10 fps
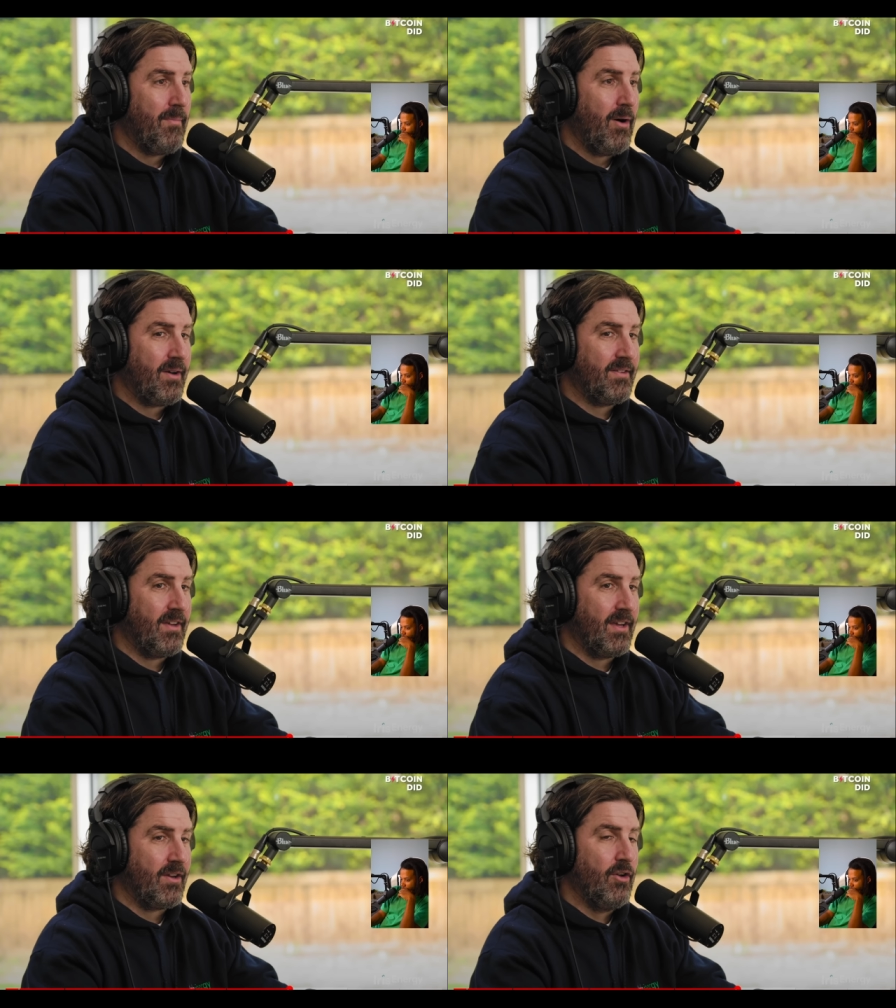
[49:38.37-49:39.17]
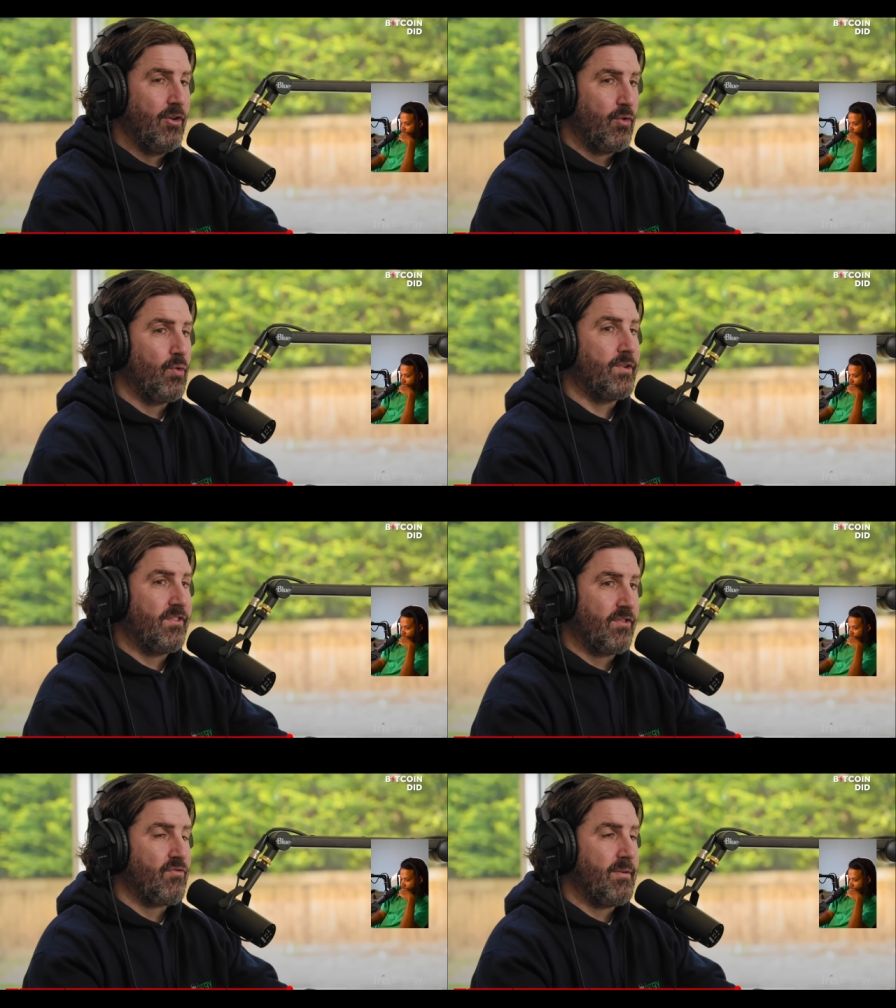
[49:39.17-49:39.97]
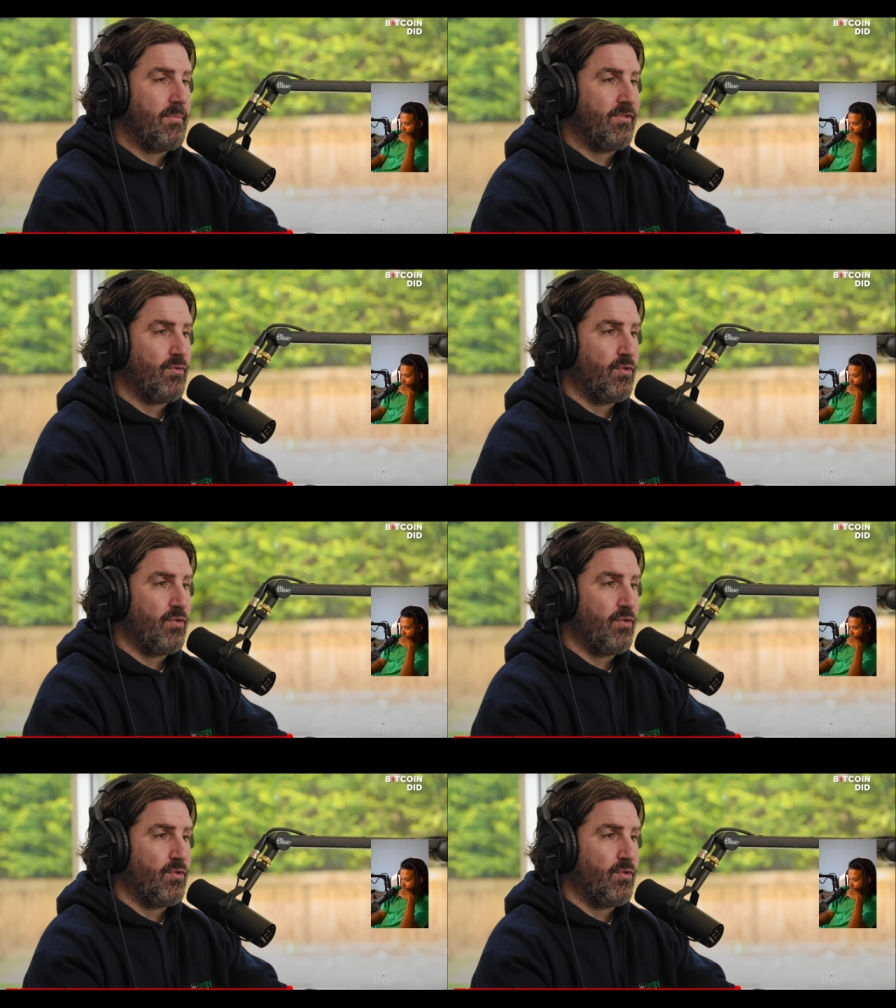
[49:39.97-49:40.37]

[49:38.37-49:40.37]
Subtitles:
of marketing your disagreements